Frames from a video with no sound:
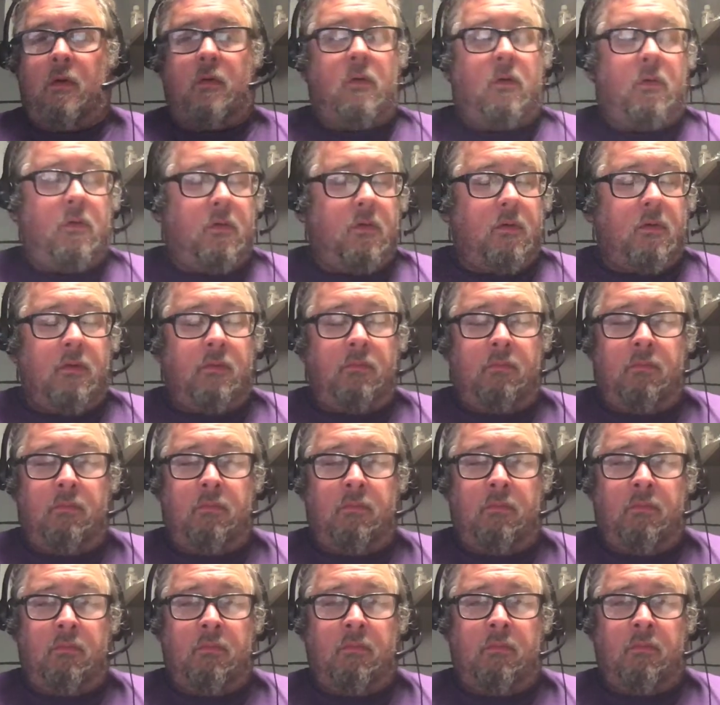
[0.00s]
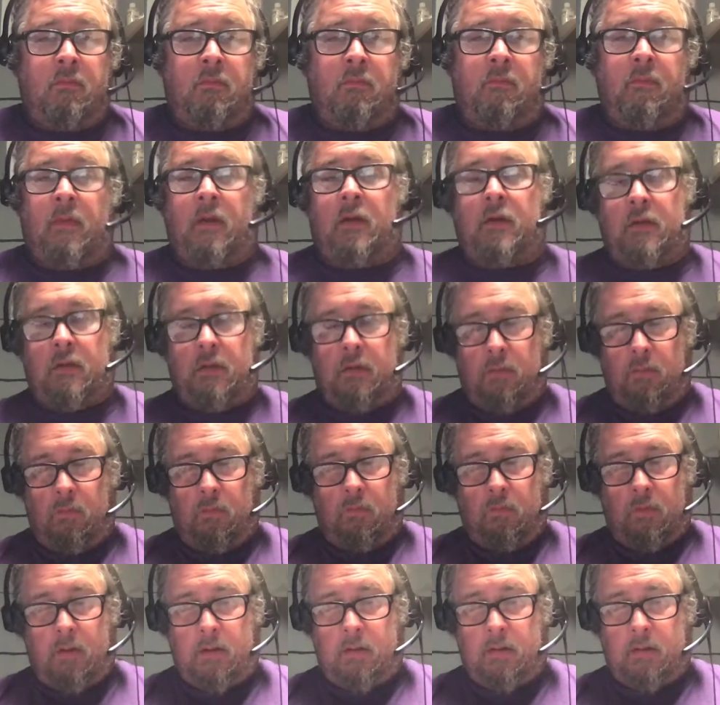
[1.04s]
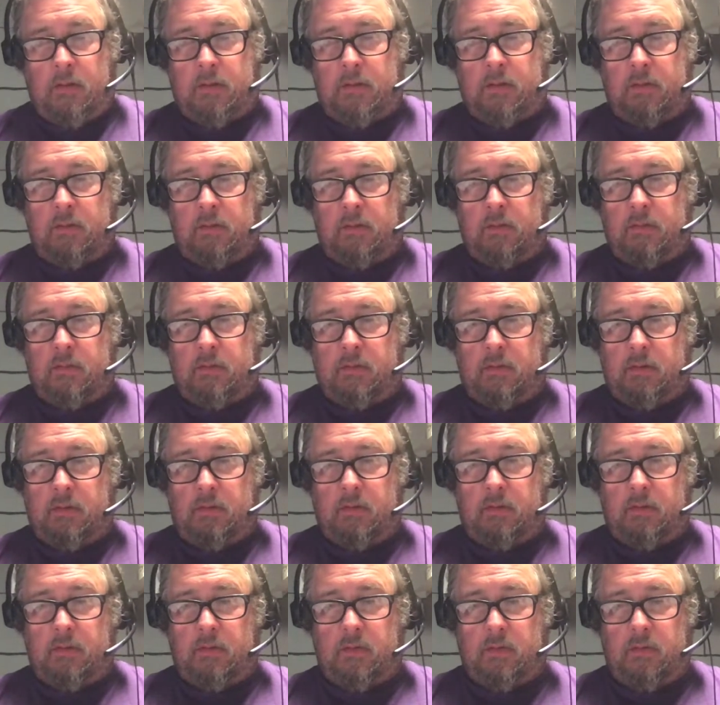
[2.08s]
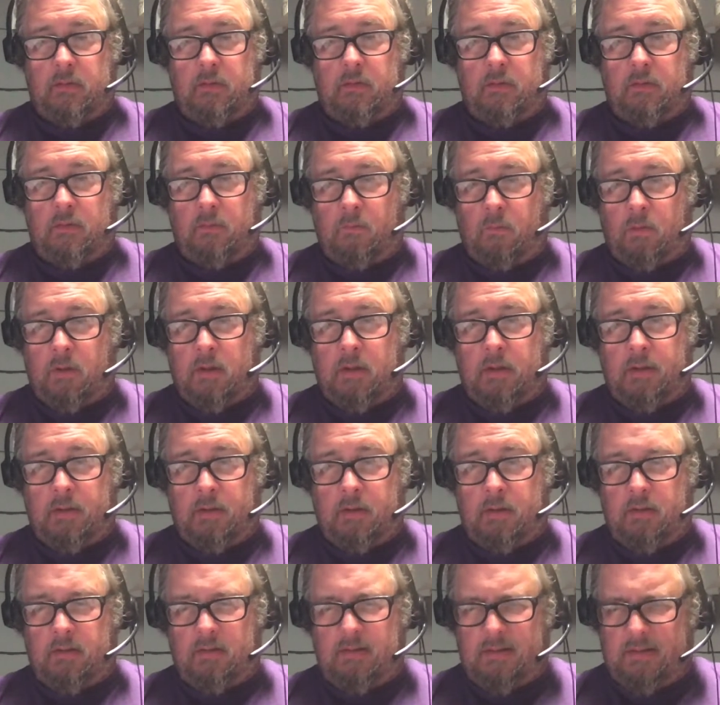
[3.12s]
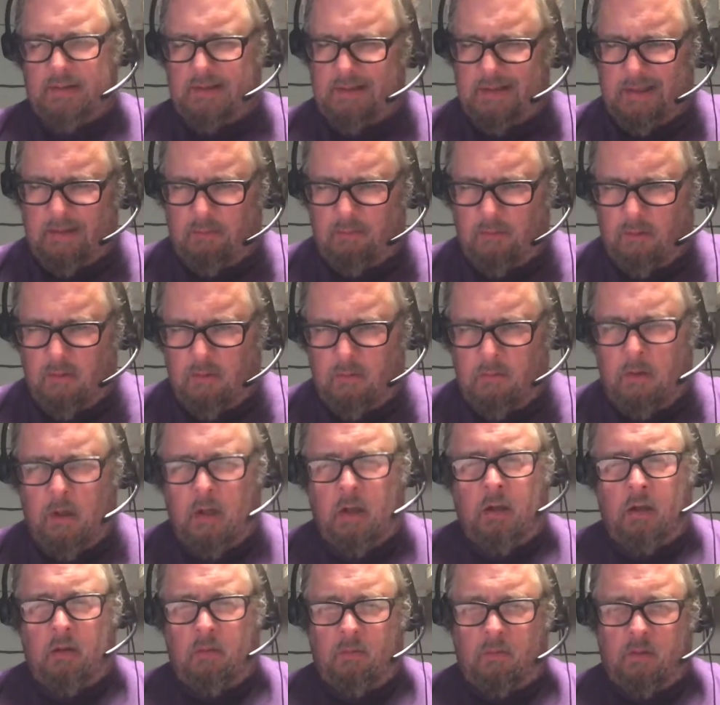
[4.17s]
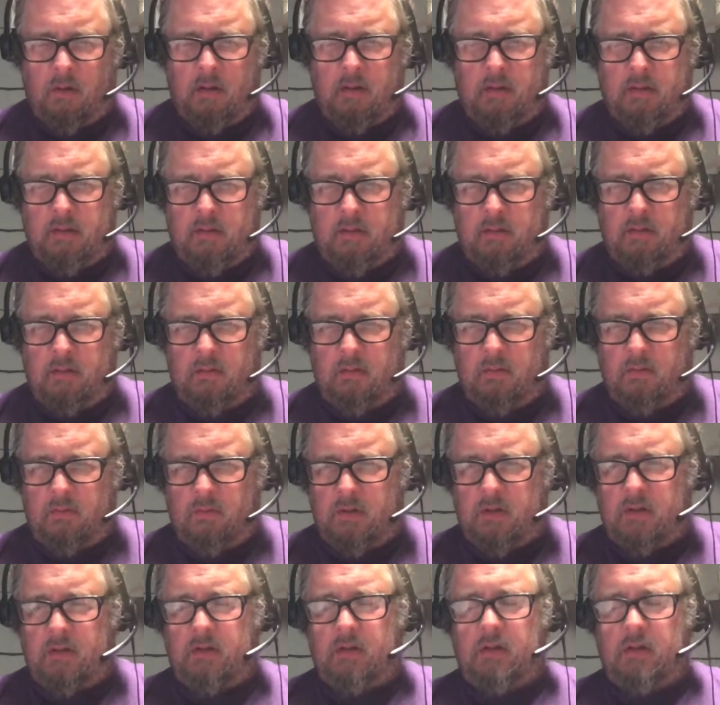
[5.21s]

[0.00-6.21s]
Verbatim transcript: Or one two two two one zero one two two.